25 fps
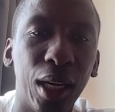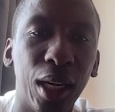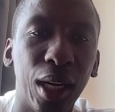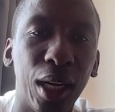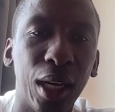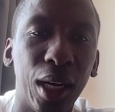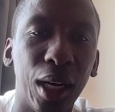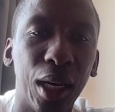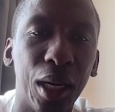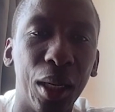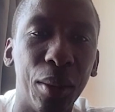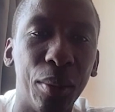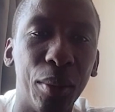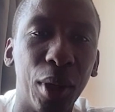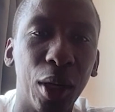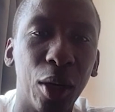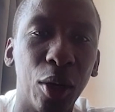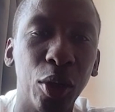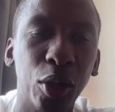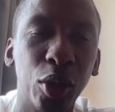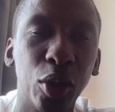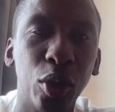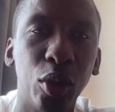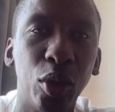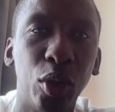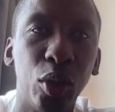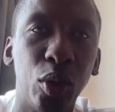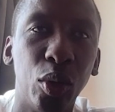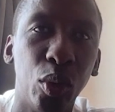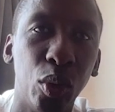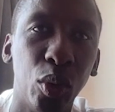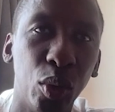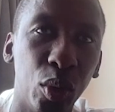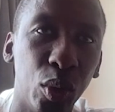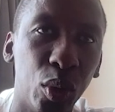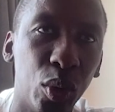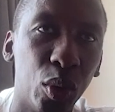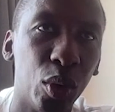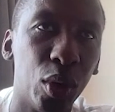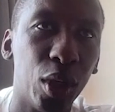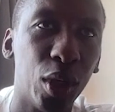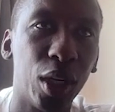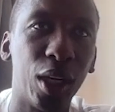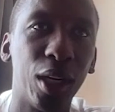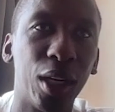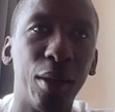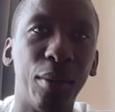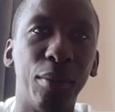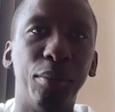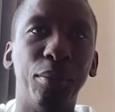I also
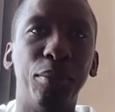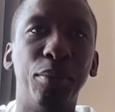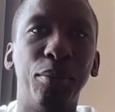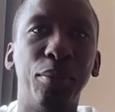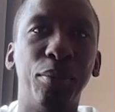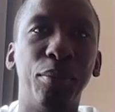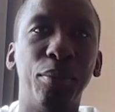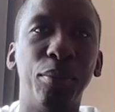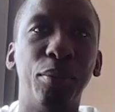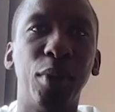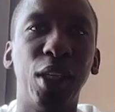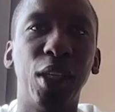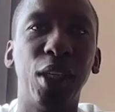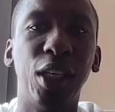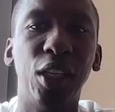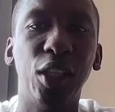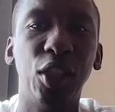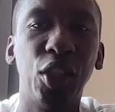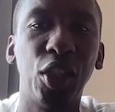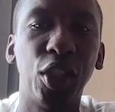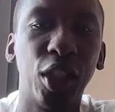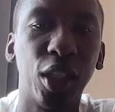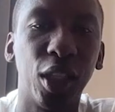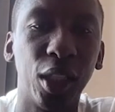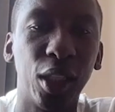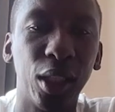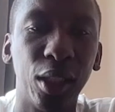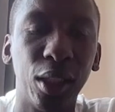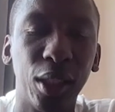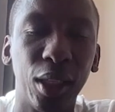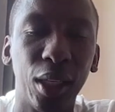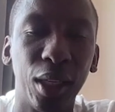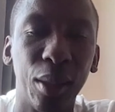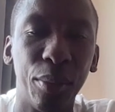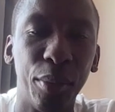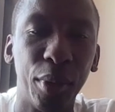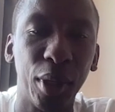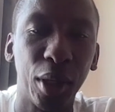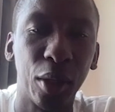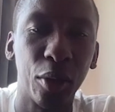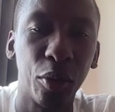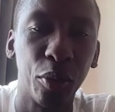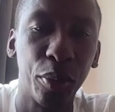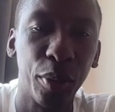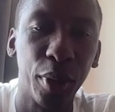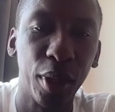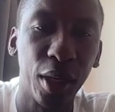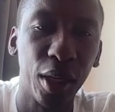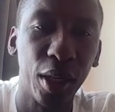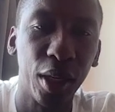do initial
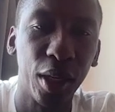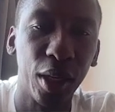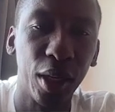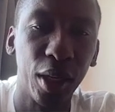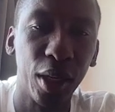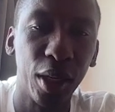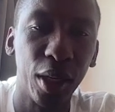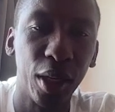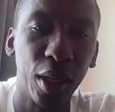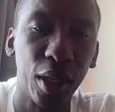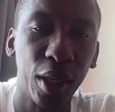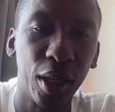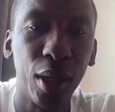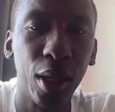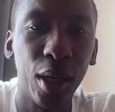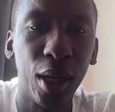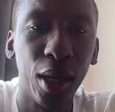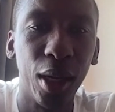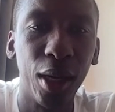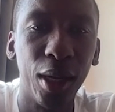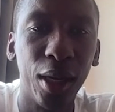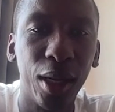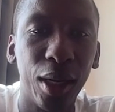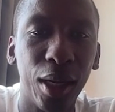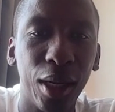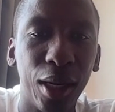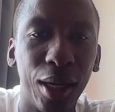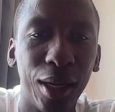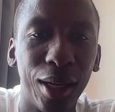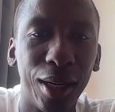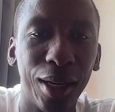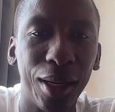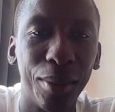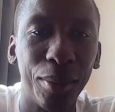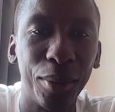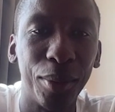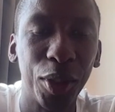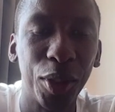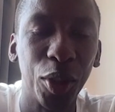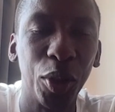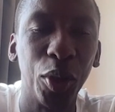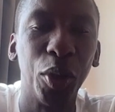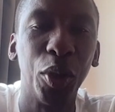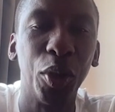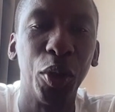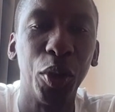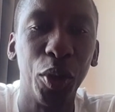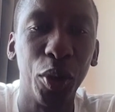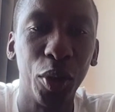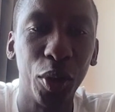recruitment in the club.
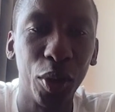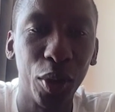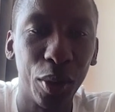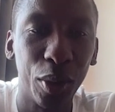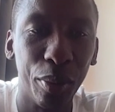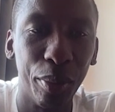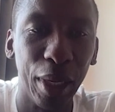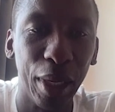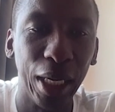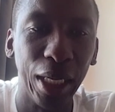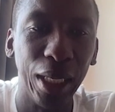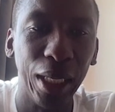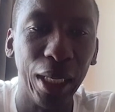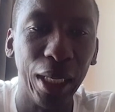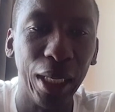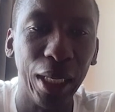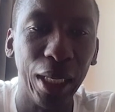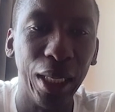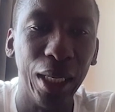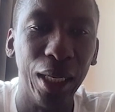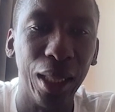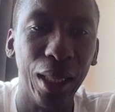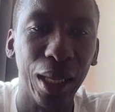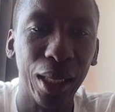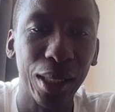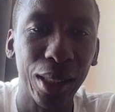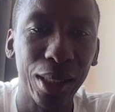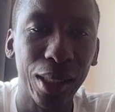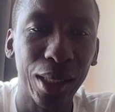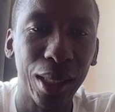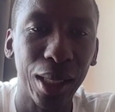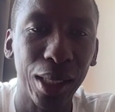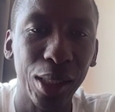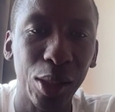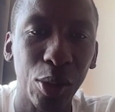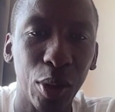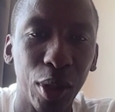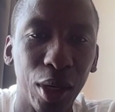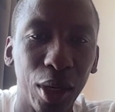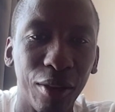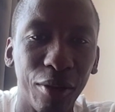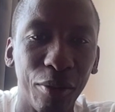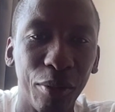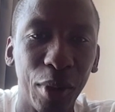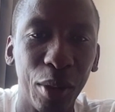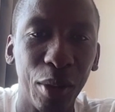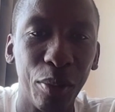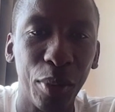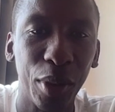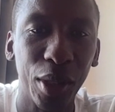So mainly that's what
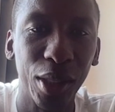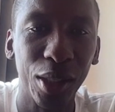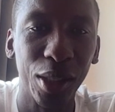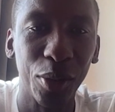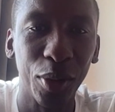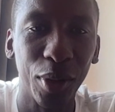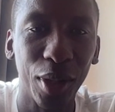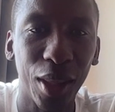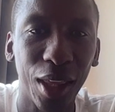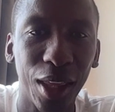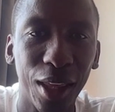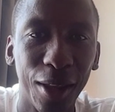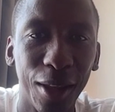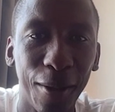I've been busy with.